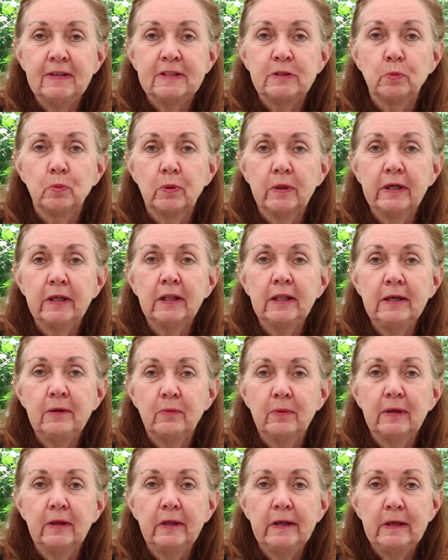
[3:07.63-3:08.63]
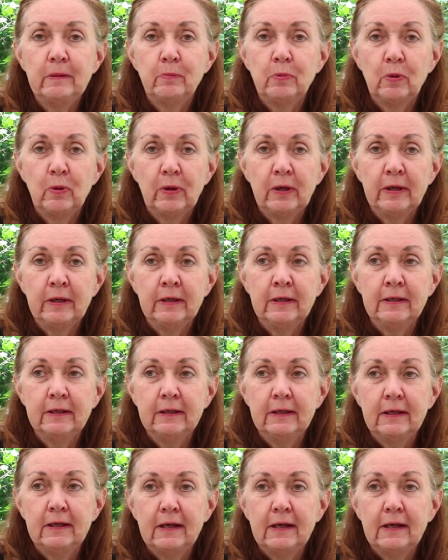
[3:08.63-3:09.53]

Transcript: It's really really important,